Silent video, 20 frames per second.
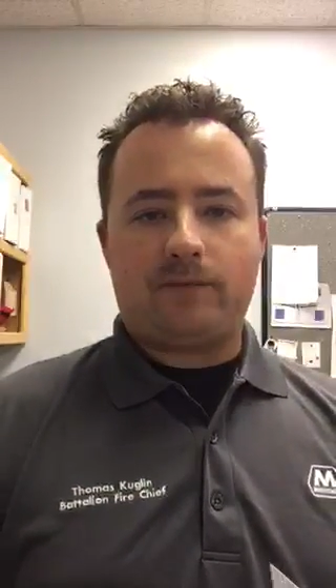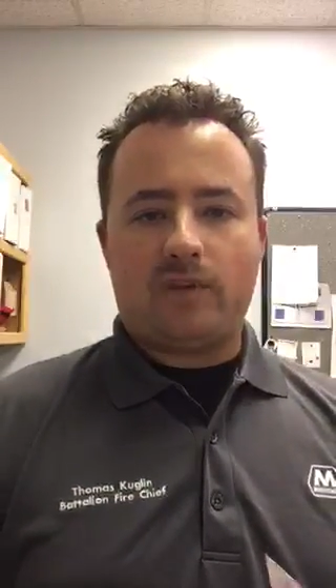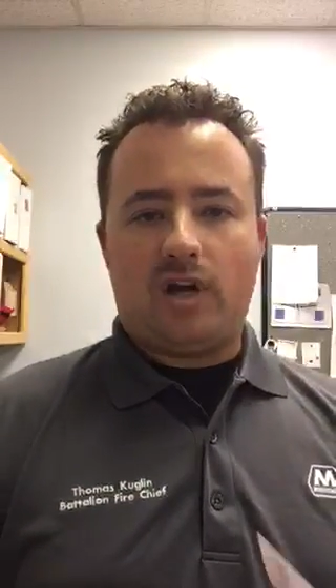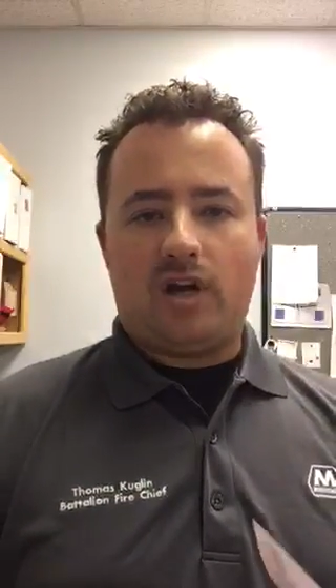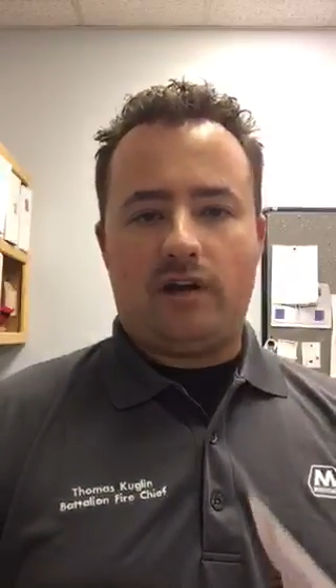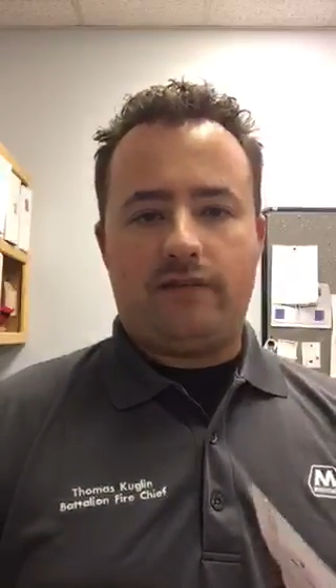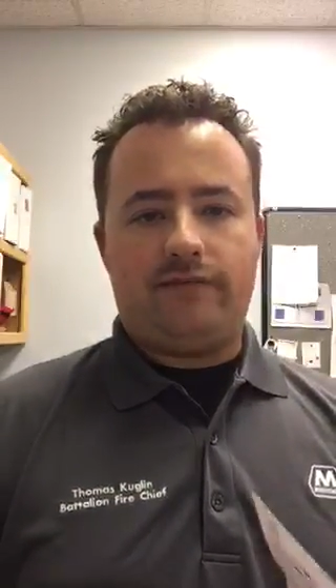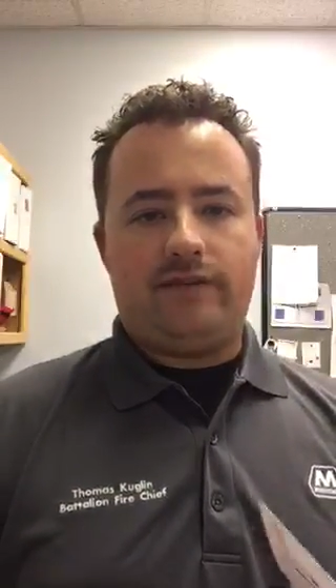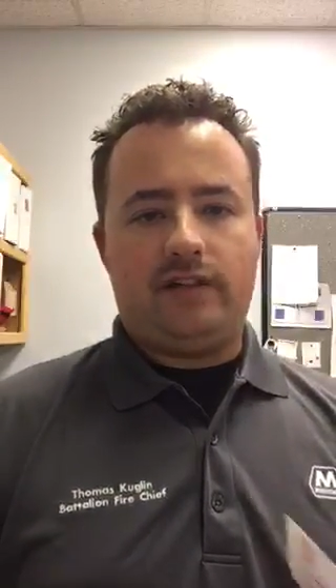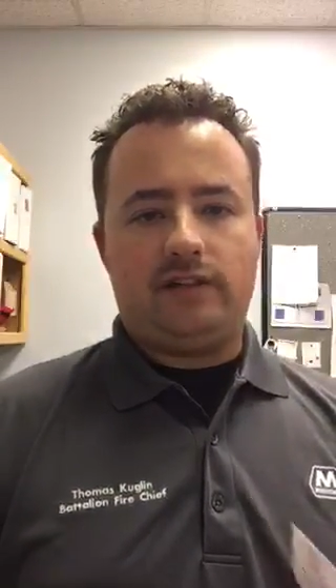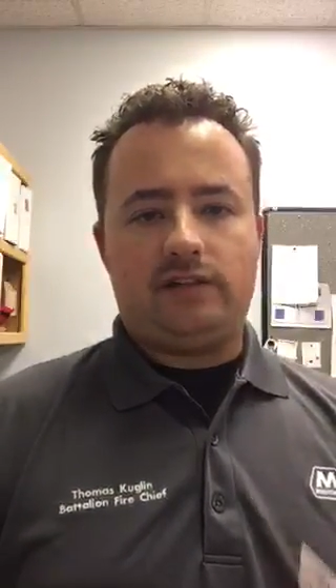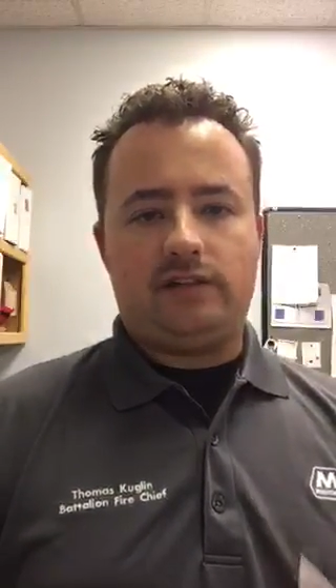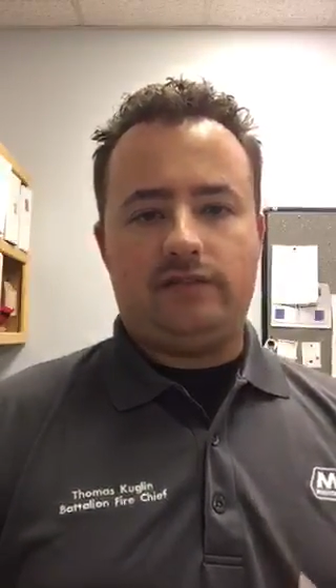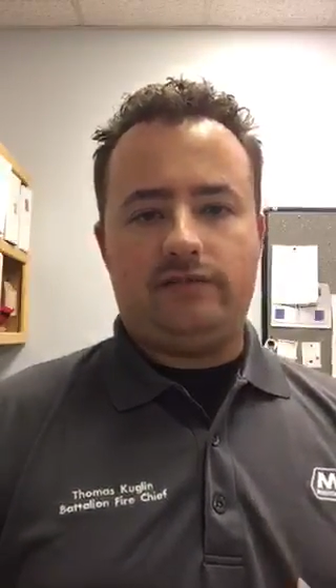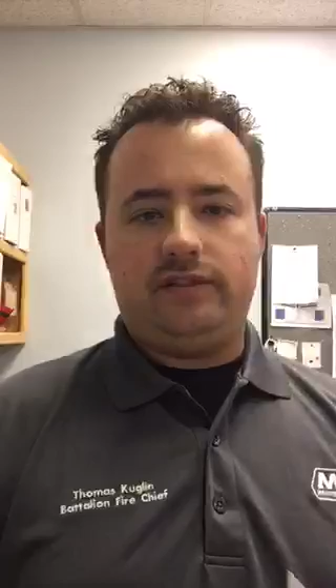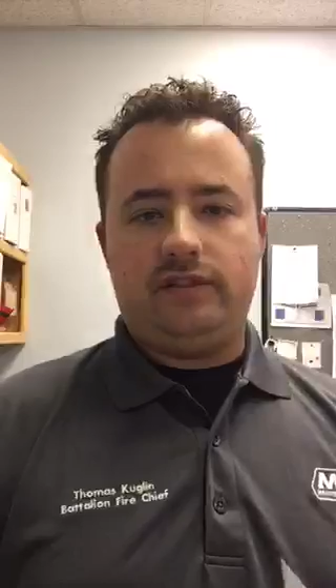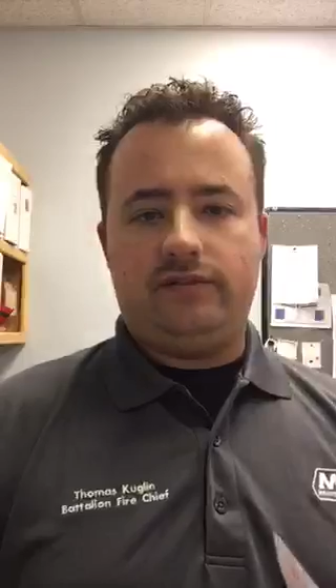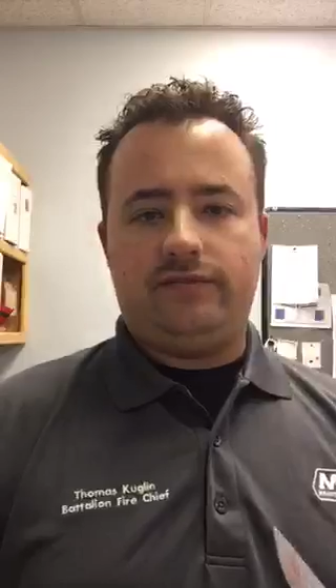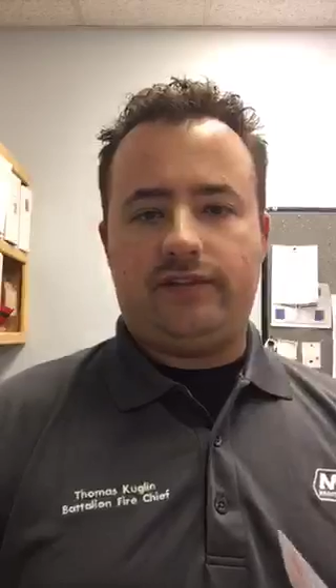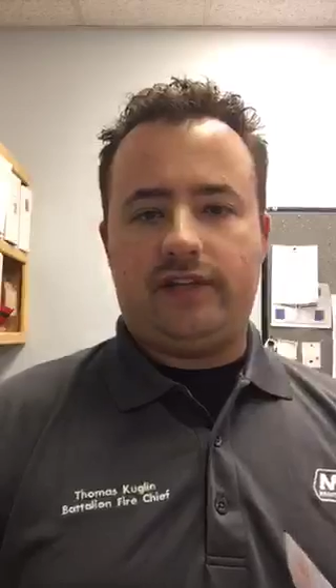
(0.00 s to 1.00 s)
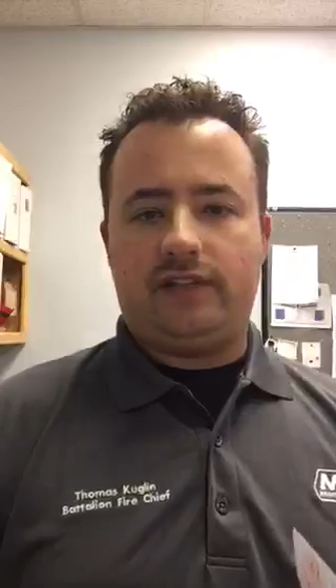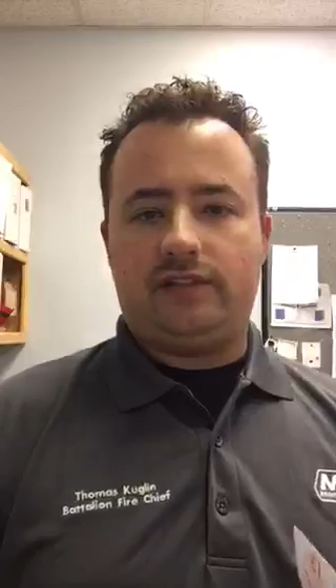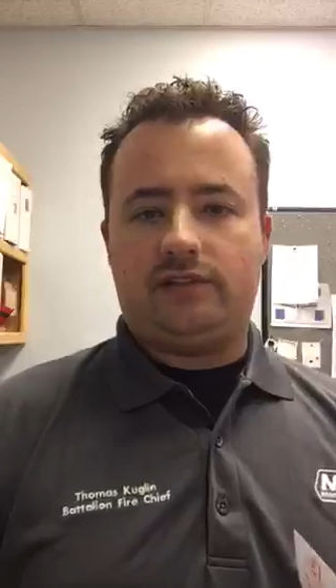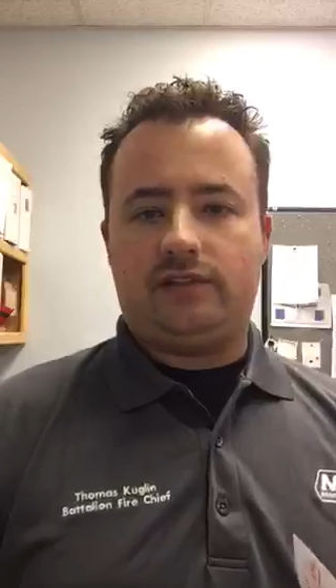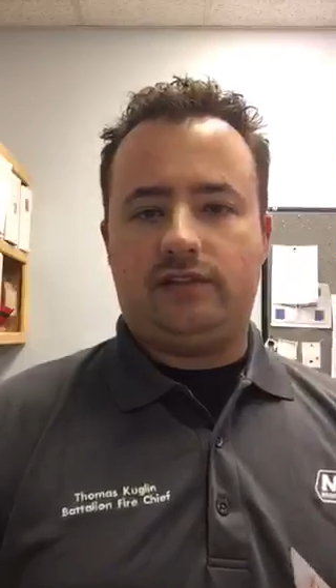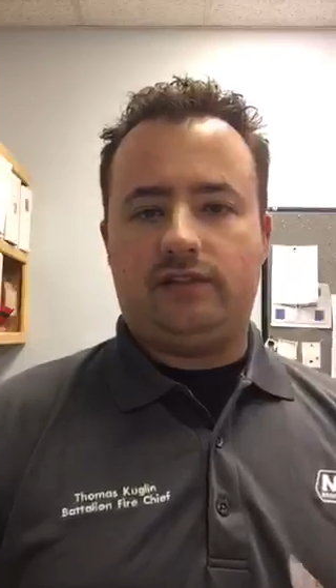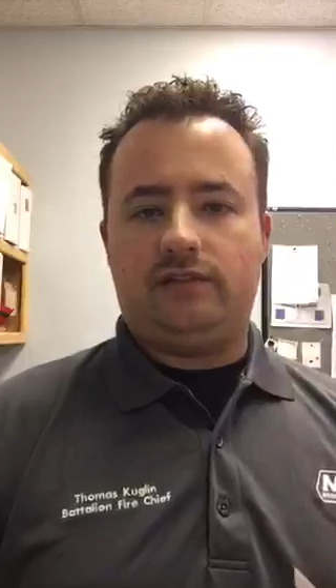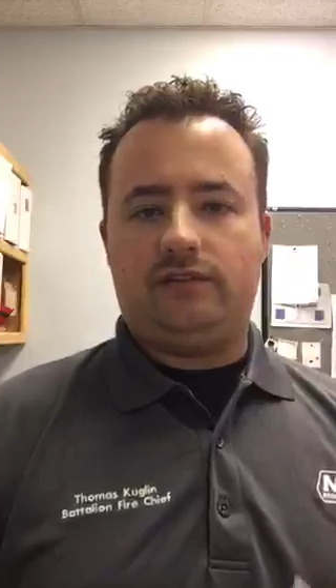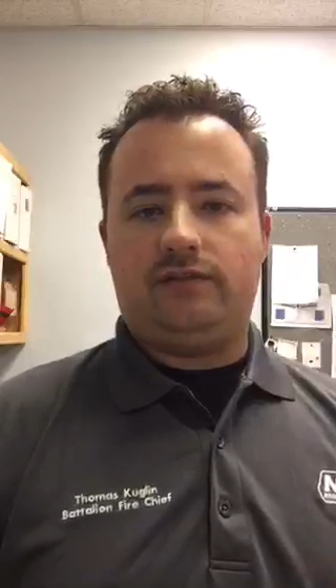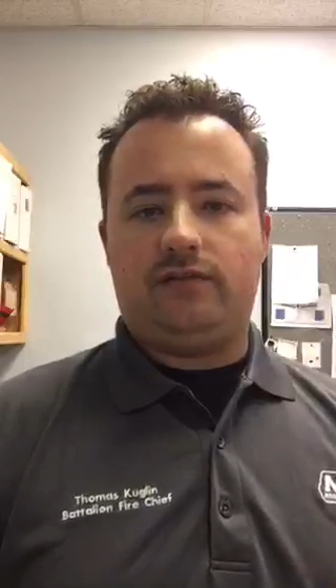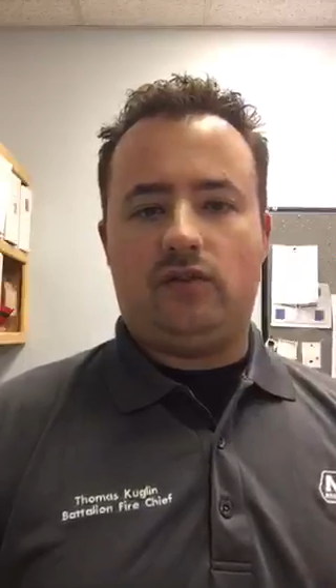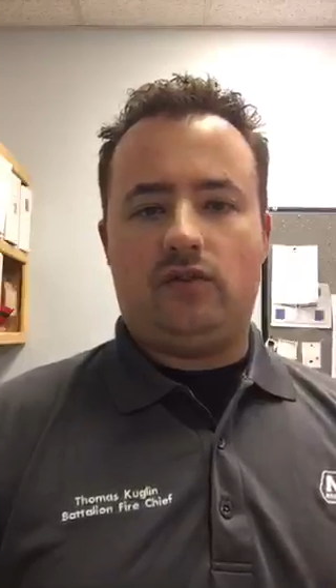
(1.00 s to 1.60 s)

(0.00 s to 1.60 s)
offensive, defensive,